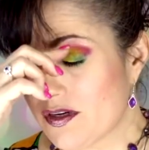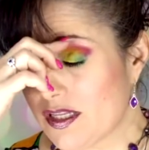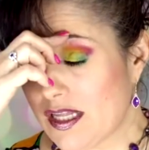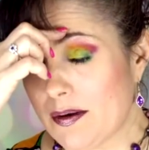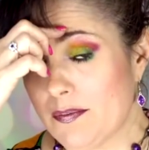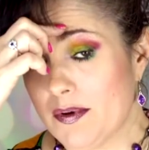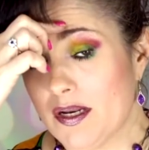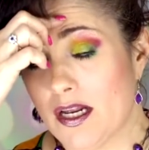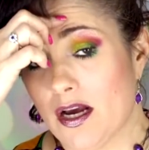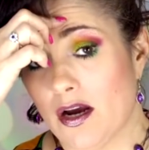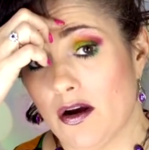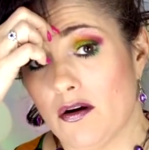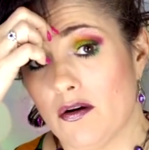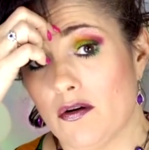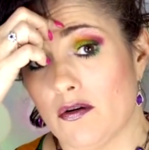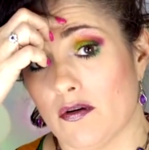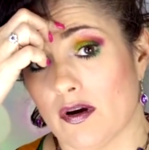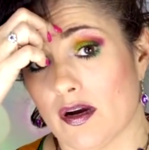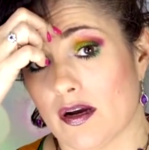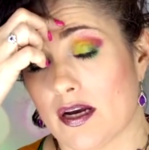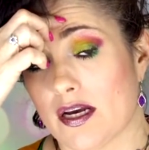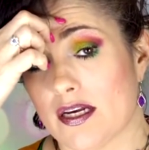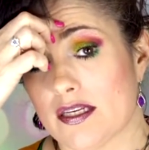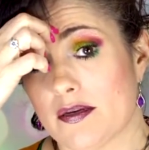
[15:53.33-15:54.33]
Let me
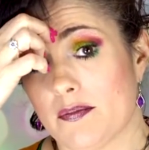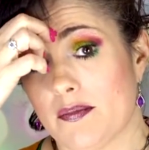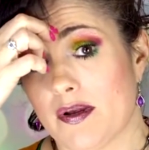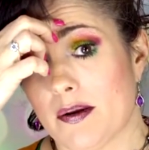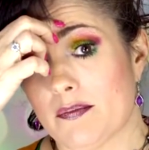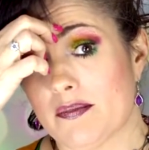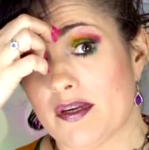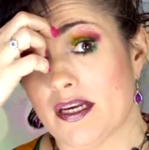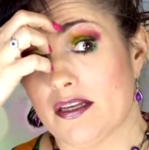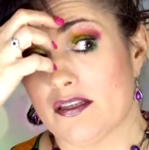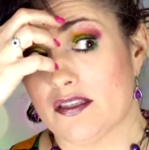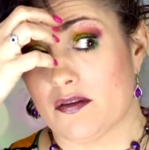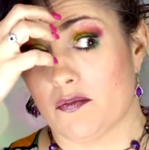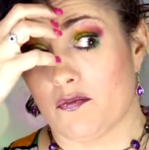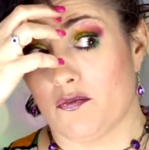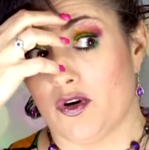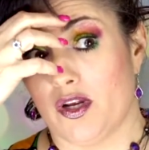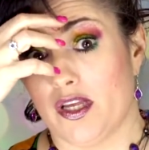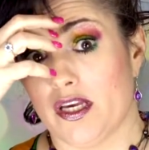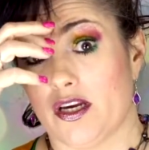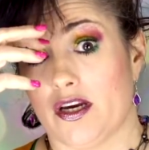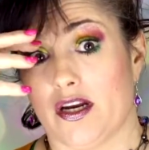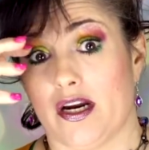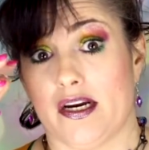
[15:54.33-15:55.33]
know, because I mean, I'm getting some
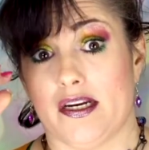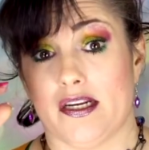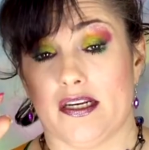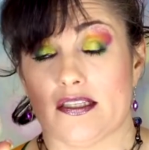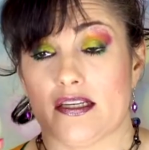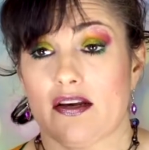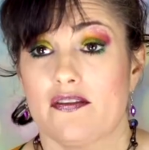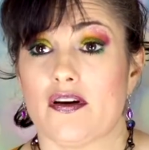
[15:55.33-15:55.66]
really good ideas.